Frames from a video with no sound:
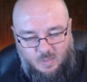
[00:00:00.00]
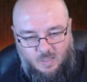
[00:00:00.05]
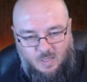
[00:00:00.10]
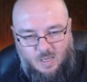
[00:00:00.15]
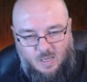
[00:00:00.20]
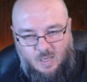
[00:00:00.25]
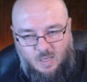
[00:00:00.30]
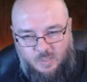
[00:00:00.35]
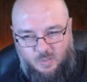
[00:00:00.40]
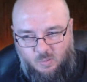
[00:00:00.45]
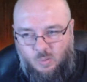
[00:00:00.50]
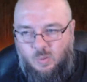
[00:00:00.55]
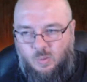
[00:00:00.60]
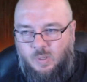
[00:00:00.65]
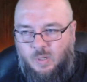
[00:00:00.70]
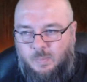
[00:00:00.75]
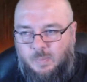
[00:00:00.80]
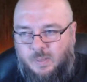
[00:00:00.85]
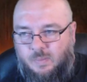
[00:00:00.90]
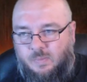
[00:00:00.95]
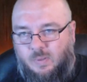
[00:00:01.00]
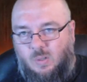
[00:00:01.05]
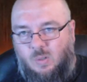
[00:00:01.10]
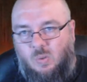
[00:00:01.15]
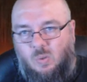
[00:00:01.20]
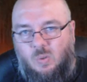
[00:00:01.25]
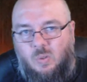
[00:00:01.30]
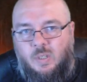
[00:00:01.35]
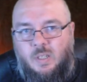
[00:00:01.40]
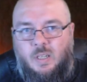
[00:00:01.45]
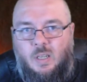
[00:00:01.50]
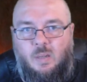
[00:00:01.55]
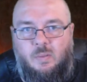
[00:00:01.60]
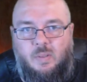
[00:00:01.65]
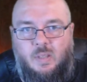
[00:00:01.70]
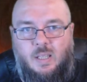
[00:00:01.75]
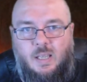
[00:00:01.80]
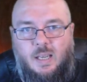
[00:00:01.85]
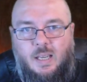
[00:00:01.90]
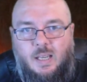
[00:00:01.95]
Uh, you're all going to be Vallorn and over
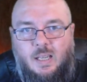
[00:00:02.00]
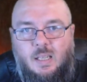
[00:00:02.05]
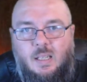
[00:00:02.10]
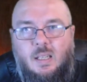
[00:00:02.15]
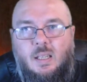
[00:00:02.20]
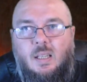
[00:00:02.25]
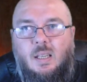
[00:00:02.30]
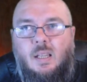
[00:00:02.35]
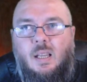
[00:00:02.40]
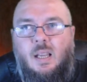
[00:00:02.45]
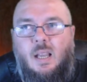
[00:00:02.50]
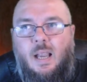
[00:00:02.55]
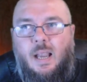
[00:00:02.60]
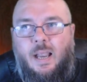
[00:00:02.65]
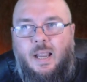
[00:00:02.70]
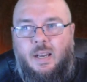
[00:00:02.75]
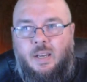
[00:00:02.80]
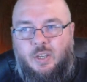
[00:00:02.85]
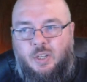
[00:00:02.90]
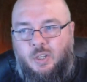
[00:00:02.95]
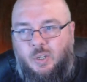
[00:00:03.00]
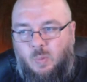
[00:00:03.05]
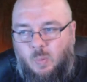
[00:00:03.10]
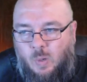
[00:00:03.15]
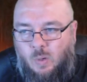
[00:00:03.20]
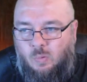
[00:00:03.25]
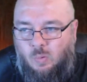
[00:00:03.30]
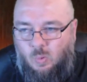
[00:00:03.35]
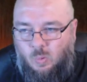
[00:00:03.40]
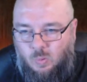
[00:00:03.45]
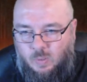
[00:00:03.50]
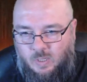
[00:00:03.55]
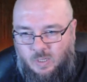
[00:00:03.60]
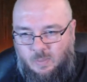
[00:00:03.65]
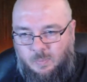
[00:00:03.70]
there, and you are all going to